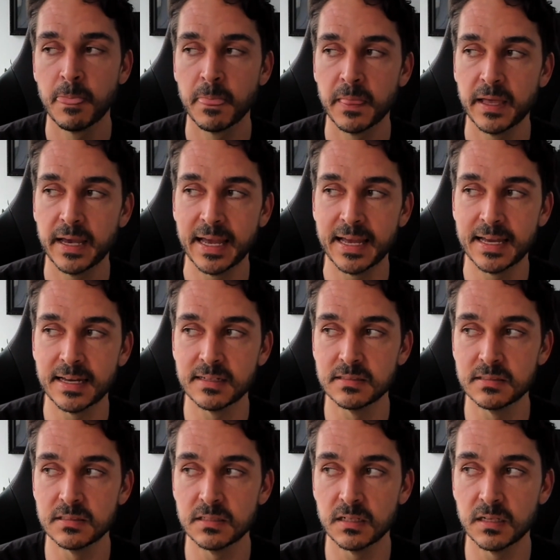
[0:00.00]

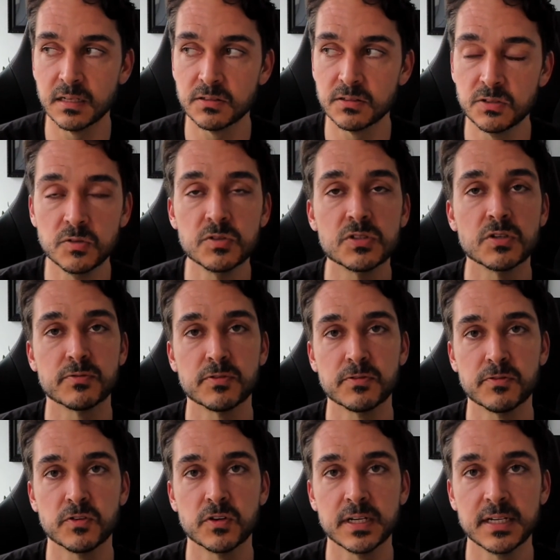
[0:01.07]
and to do so for
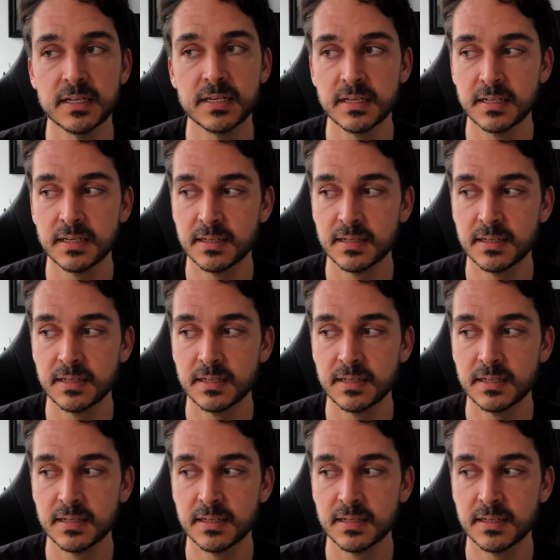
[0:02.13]
free.